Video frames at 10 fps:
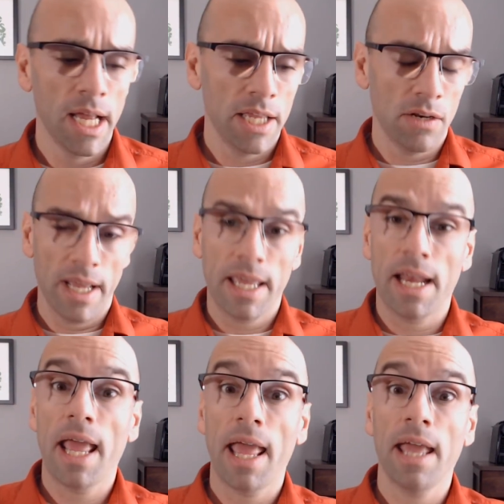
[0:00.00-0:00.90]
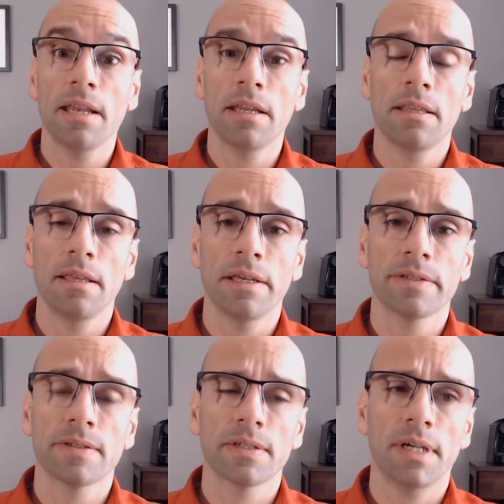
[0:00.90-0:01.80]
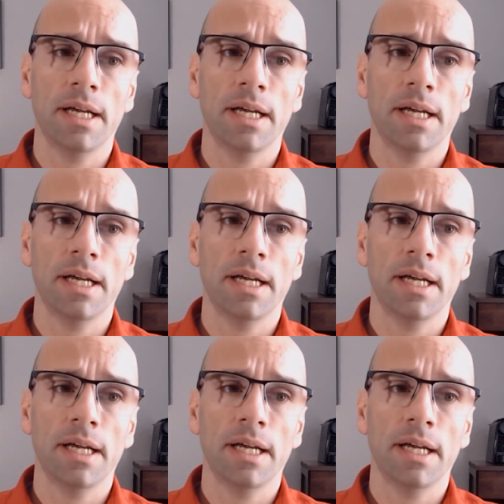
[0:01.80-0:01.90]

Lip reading: you know, I get handed this